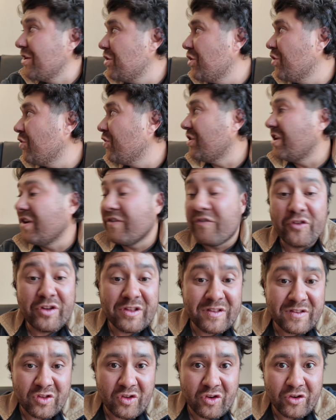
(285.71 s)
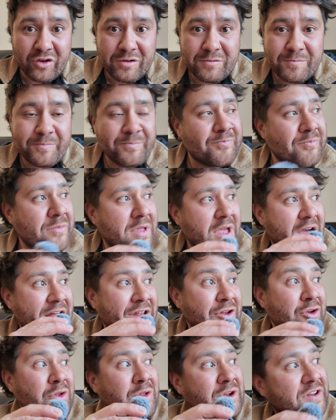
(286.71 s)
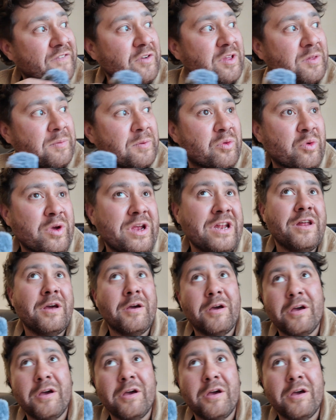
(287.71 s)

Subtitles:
don't know the difference though. I don't know the difference between